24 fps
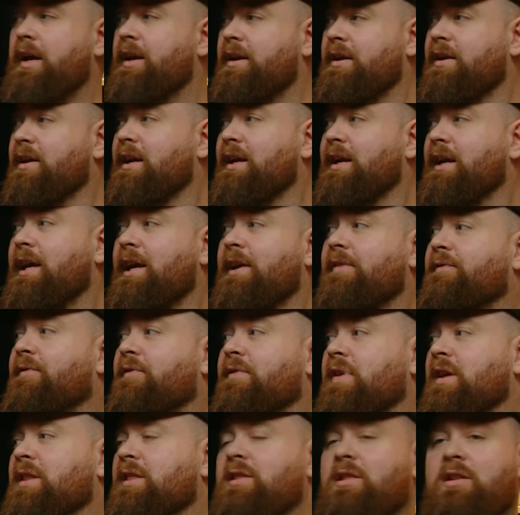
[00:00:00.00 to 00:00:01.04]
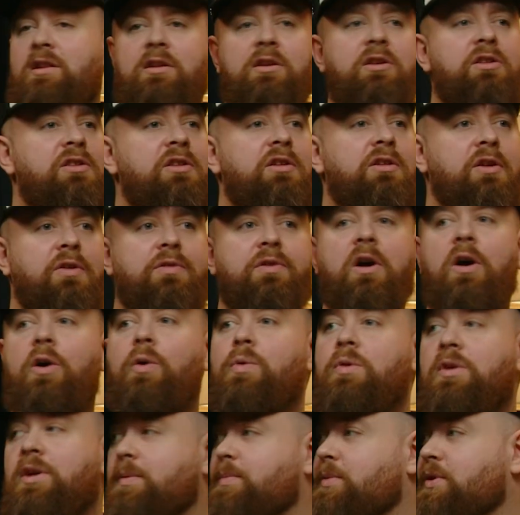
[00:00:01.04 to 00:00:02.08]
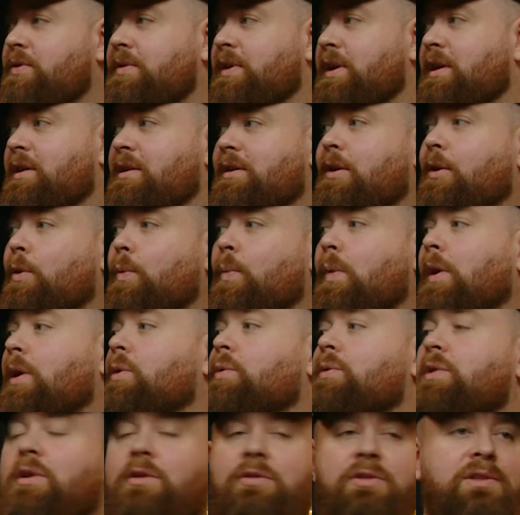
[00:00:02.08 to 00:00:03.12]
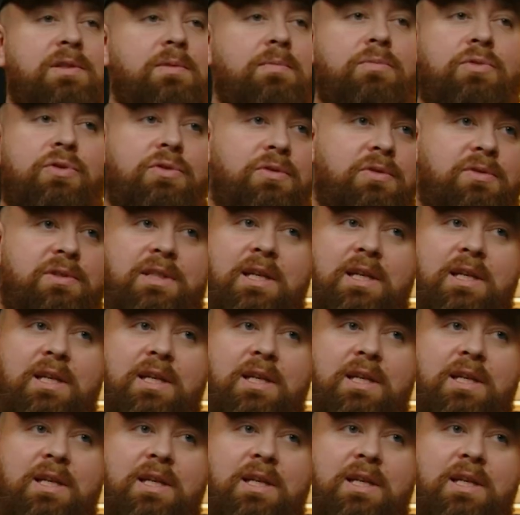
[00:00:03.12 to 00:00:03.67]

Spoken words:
And if the whole community and the whole world knows that Muhdo's